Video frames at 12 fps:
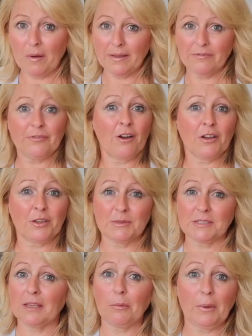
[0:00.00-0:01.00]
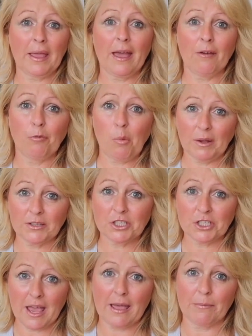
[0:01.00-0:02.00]
for argument's sake, we have one
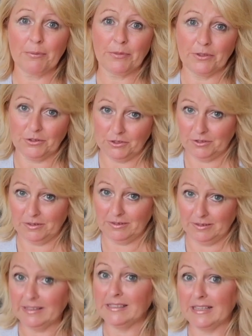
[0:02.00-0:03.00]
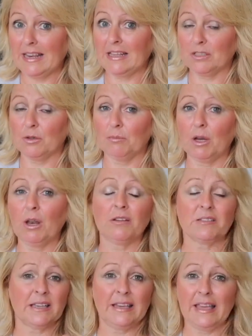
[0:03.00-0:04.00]
chap that is in our Zumba
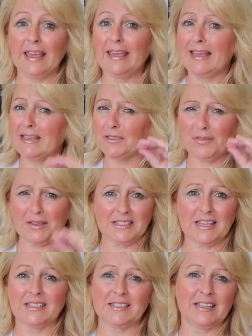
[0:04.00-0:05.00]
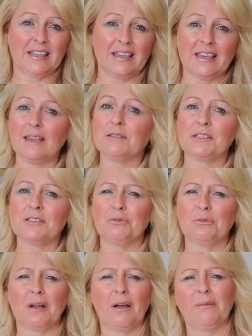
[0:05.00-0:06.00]
class and he is fantastic. He keeps us
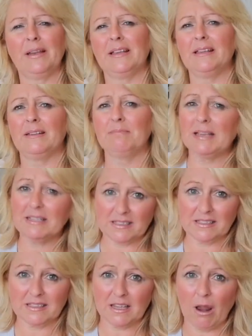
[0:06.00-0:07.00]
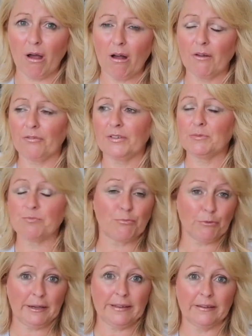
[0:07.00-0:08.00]
all going, he makes us laugh, he's
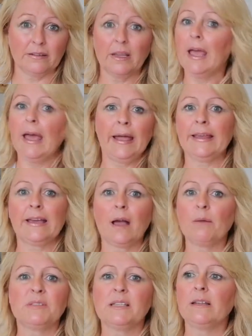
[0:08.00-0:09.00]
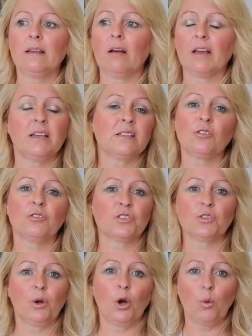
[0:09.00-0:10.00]
brilliant, and he comes in like he's gone
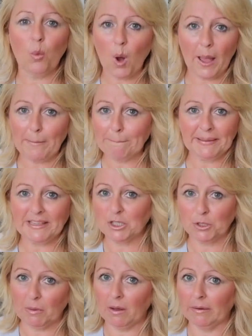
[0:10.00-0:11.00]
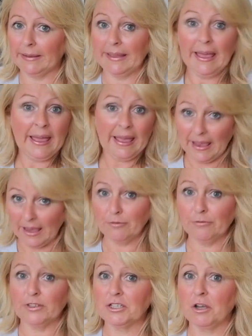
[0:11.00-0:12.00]
to a Hawaiian beach party
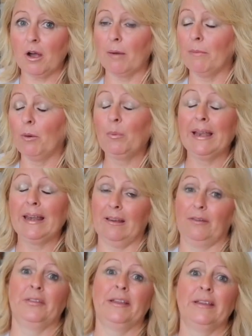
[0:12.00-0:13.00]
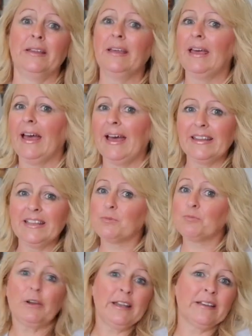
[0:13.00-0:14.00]
every time, and we love it, and it's
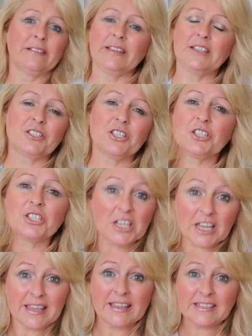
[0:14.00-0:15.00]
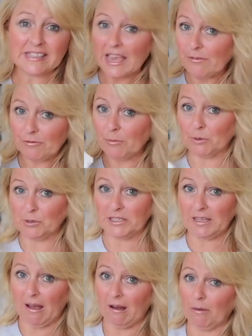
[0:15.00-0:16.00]
brilliant. It just cheers
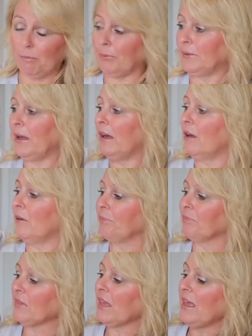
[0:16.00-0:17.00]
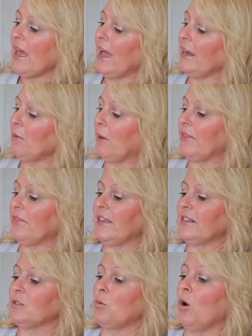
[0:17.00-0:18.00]
everybody up. Anyway,
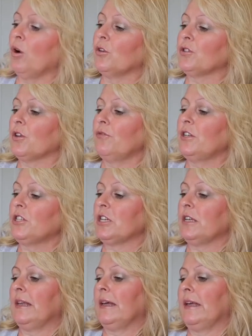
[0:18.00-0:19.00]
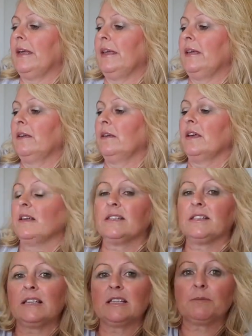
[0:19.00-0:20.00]
this was originally
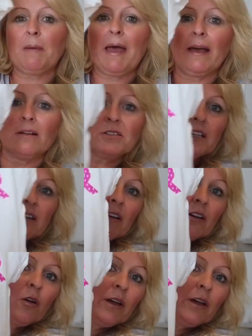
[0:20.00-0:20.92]
£6 and I got